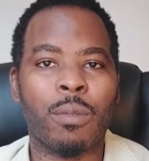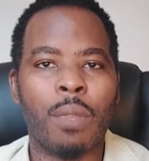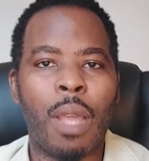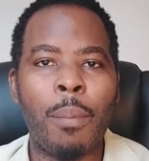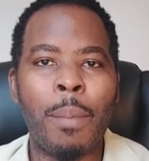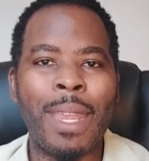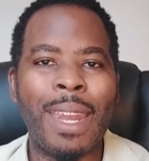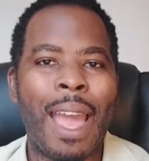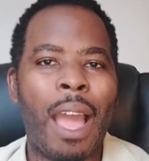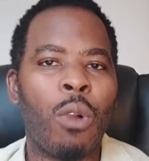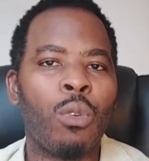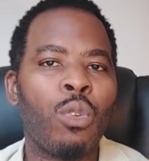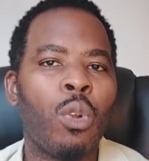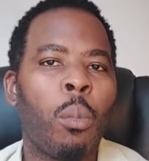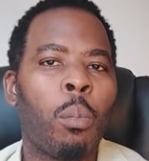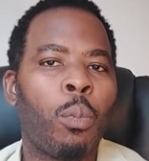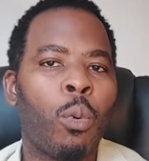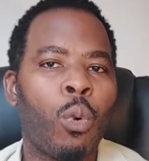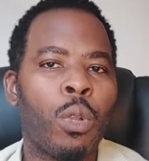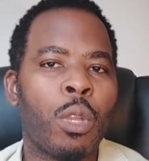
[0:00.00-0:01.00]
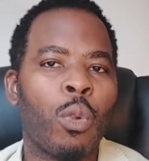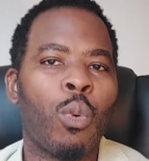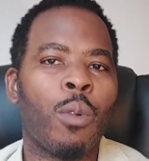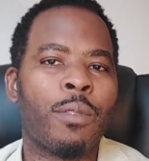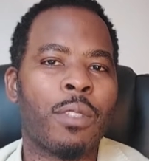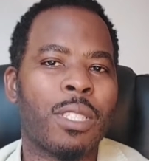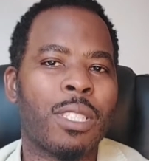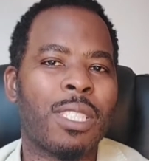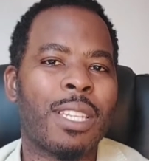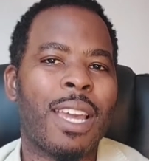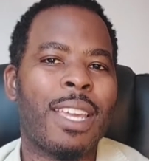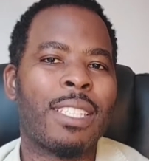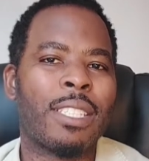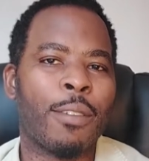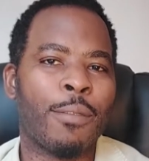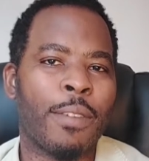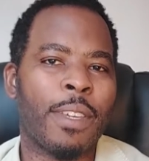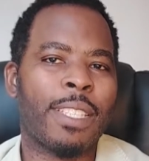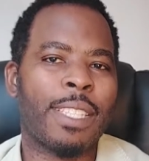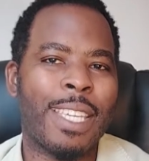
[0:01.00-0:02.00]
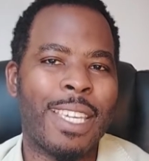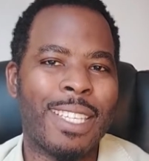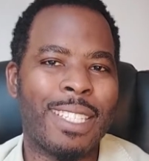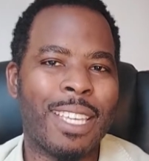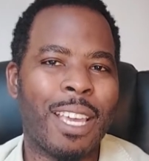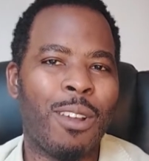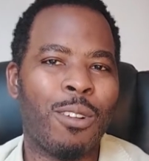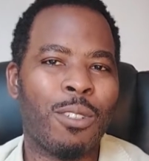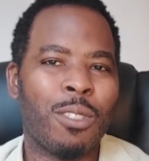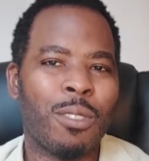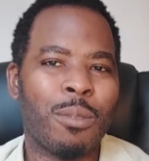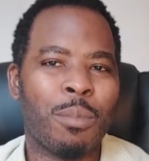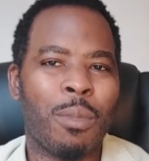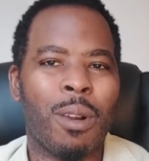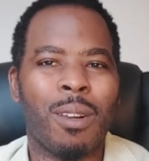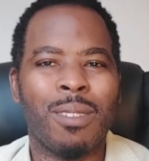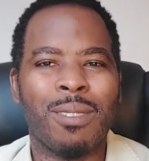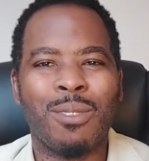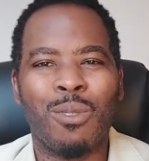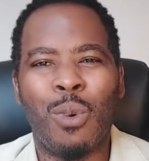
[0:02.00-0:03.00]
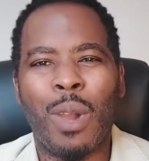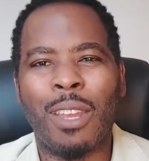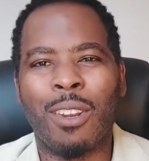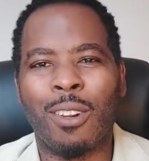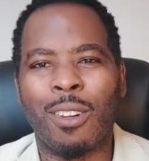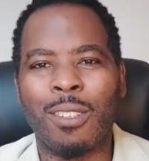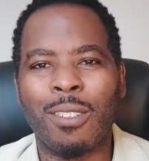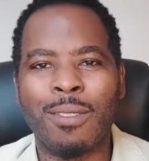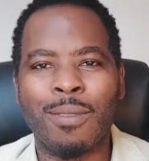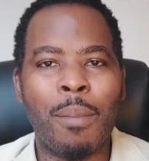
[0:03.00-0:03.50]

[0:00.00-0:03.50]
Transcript: I mean, I'll not bore you with the scientific details, but why not?